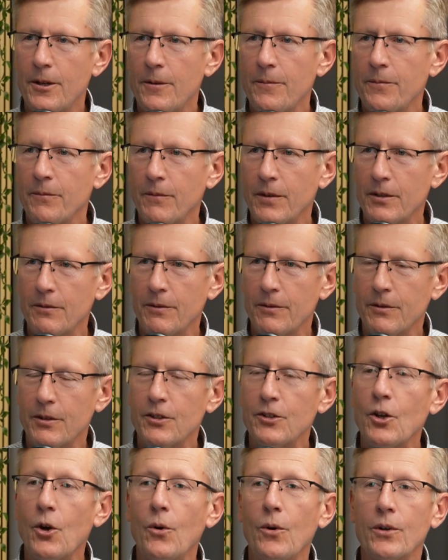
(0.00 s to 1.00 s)
but
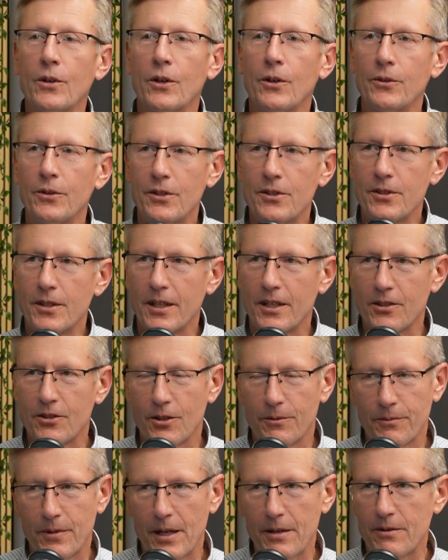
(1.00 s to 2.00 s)
knowing all these things,
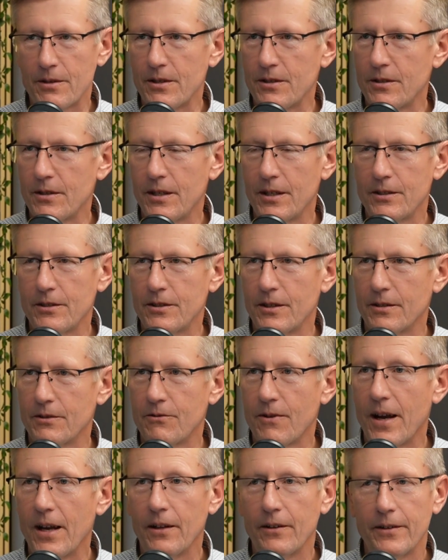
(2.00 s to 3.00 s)
sometimes it's a
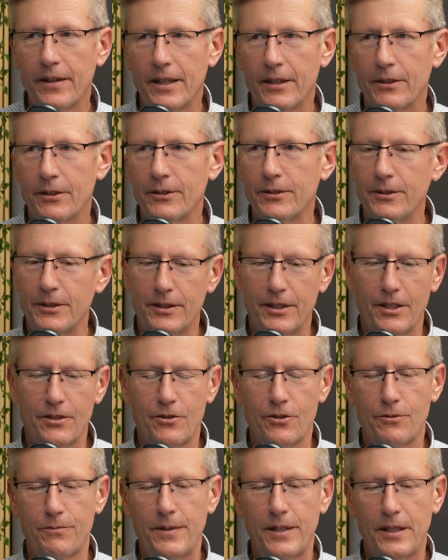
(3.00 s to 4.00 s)
trial and error, and that's
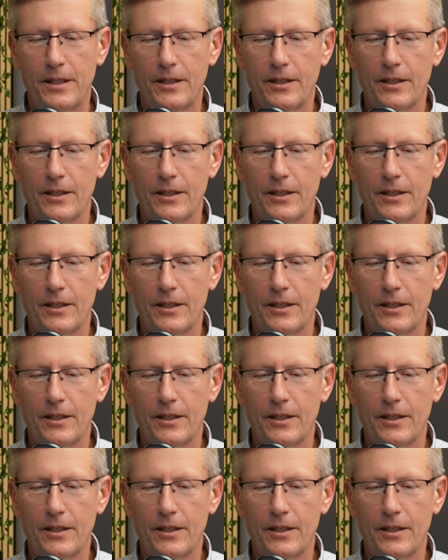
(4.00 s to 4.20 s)
just being